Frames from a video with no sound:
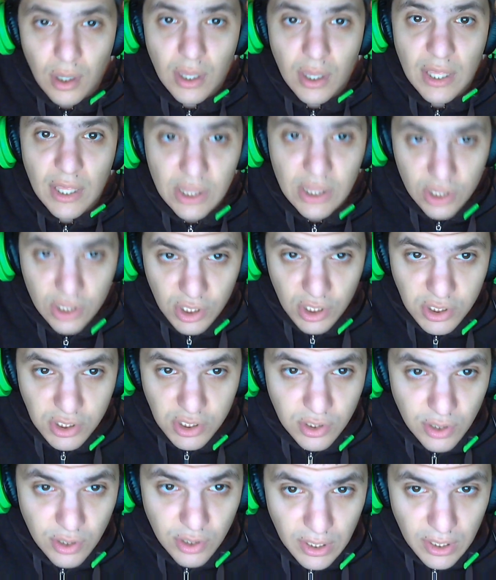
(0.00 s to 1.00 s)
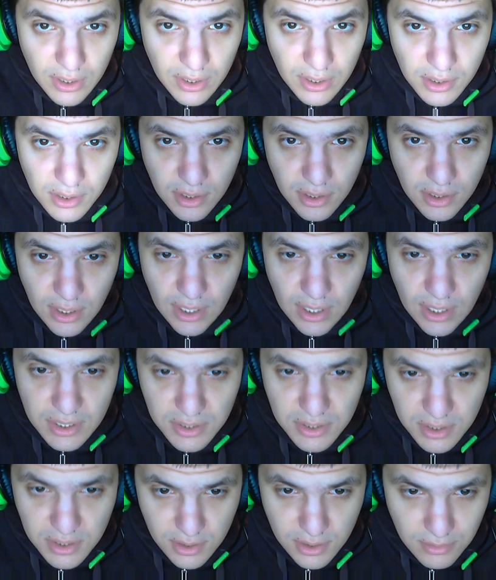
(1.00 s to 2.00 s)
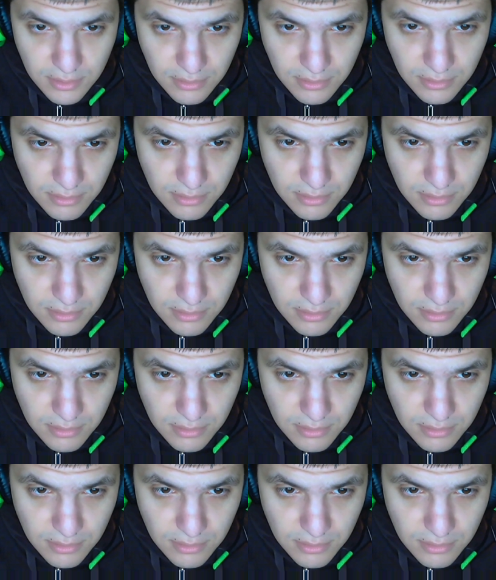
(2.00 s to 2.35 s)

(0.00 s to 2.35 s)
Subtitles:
It looked good. Yeah, so...